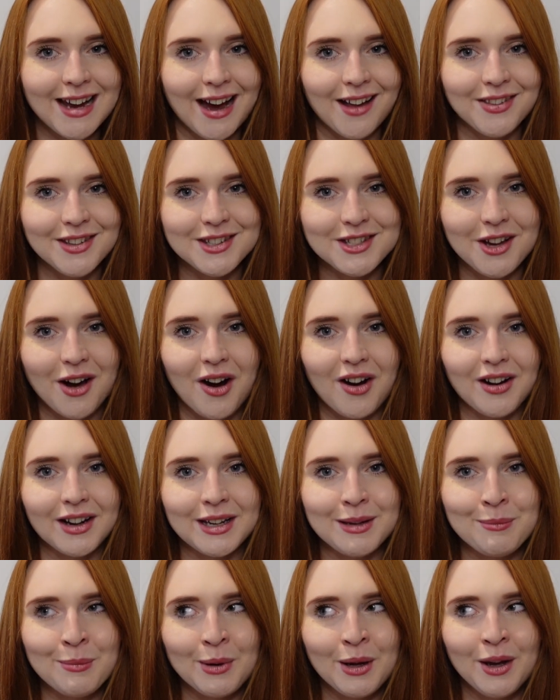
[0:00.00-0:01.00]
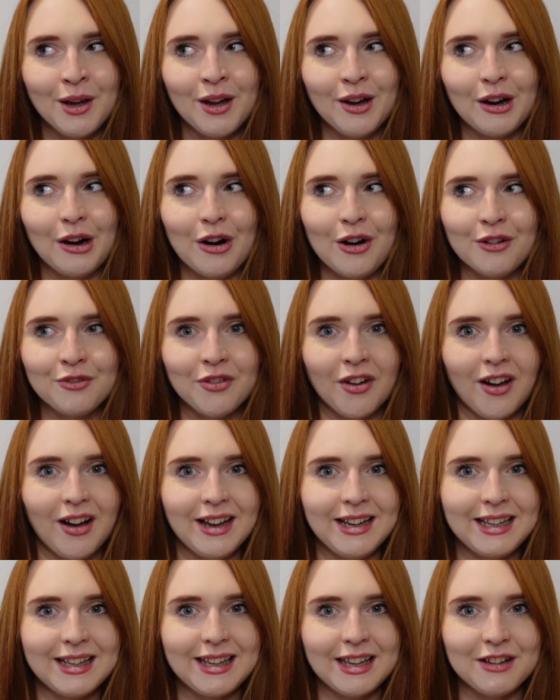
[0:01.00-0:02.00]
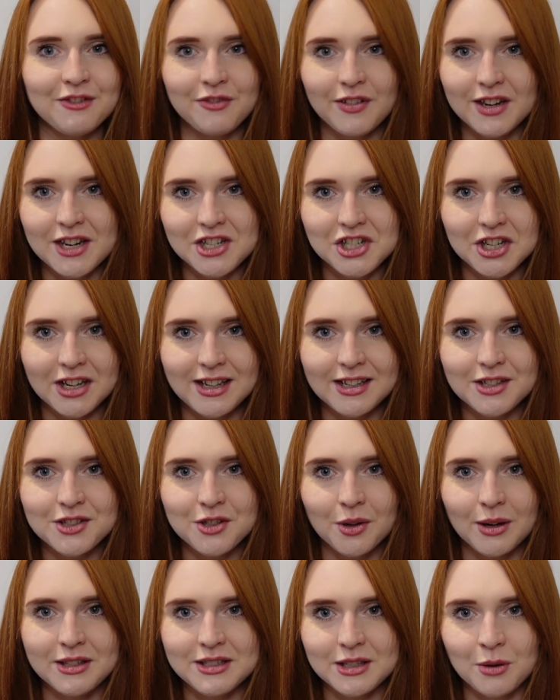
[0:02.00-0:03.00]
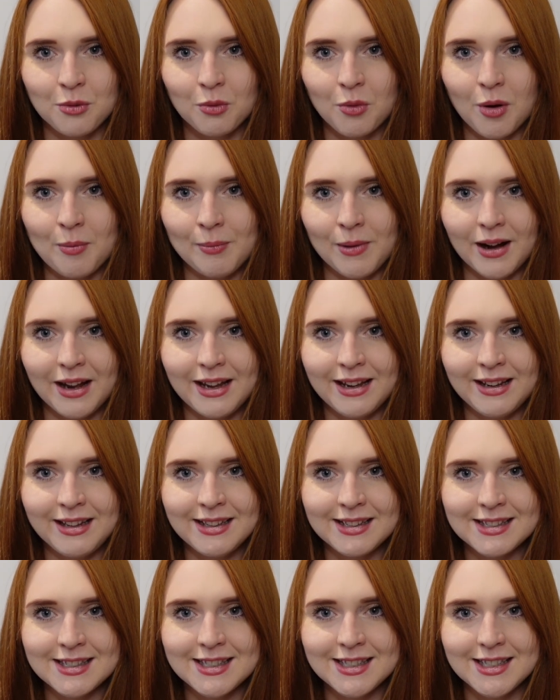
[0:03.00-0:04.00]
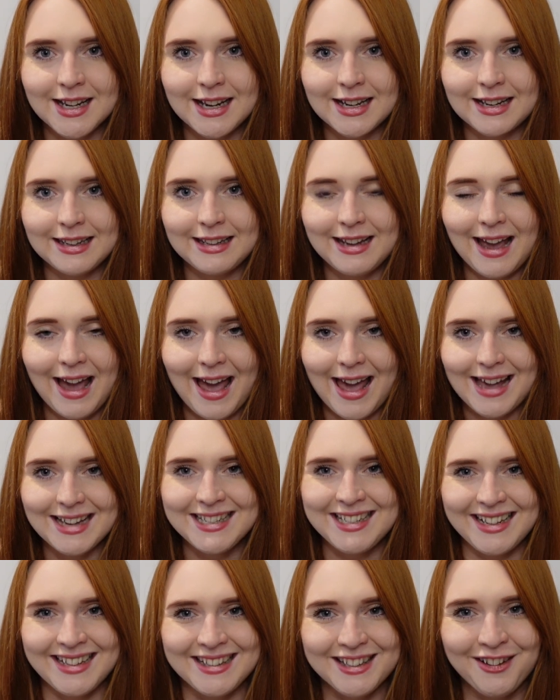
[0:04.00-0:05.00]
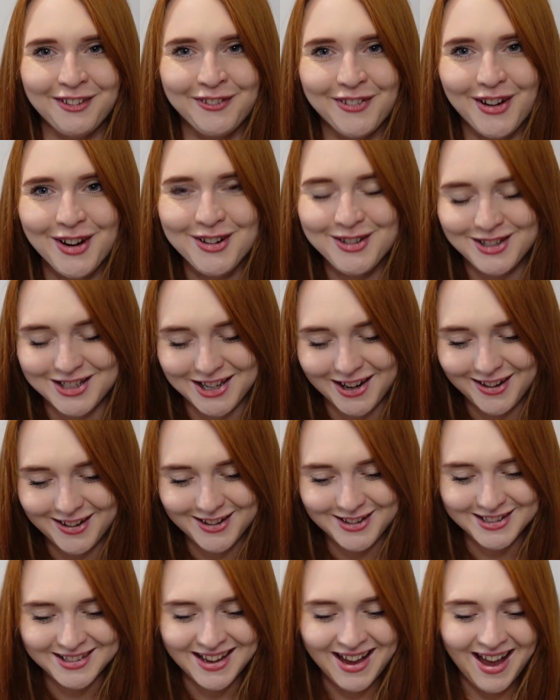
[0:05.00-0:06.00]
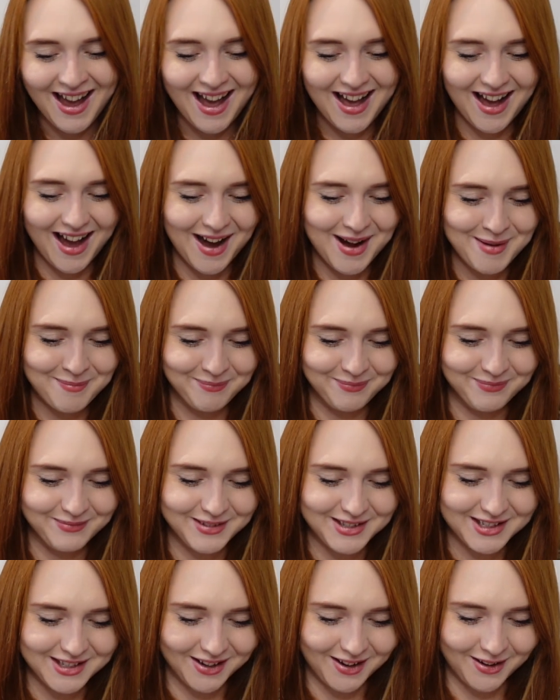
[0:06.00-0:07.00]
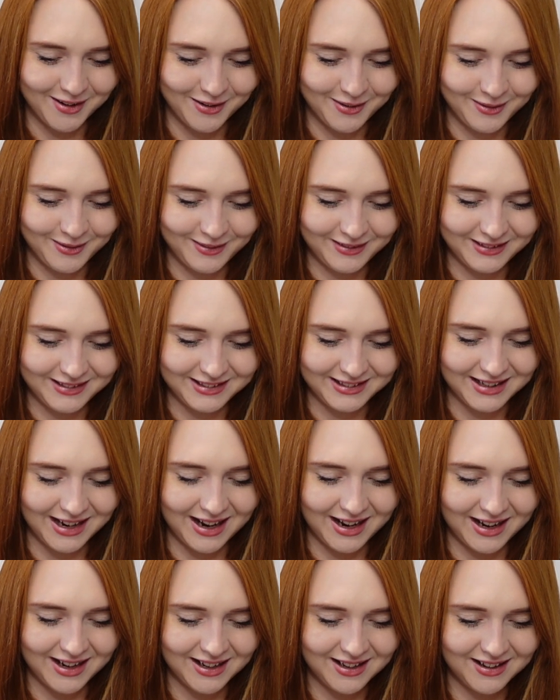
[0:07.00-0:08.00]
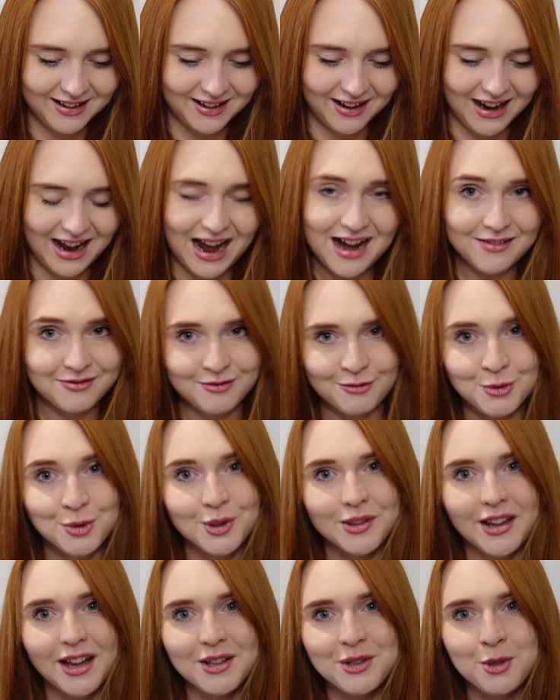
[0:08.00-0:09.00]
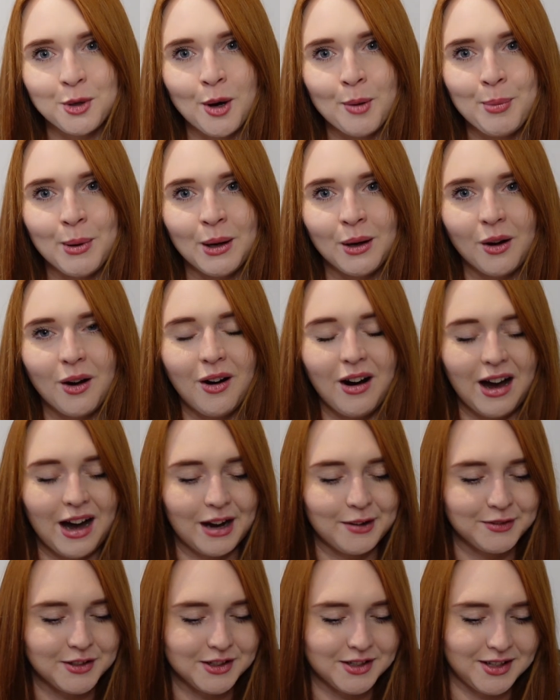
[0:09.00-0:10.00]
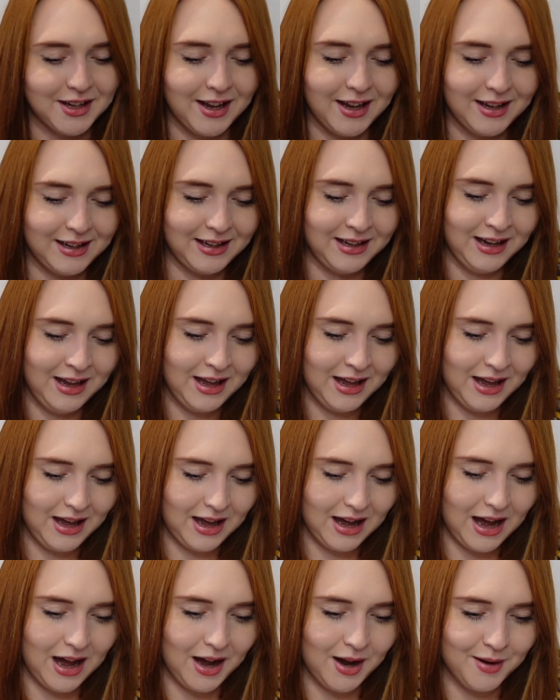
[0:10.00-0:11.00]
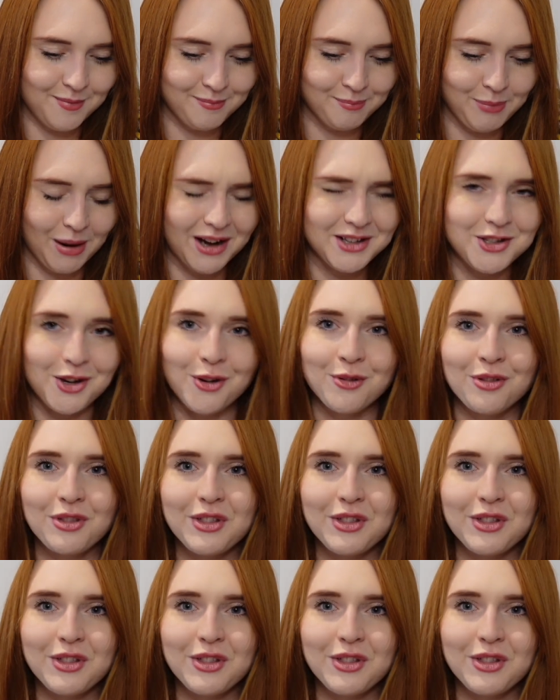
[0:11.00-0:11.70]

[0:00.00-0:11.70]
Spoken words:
at the time like it finishing, so I didn't want my sickly head in the photos. So yeah, I haven't worn that top a lot, I have to say, but I don't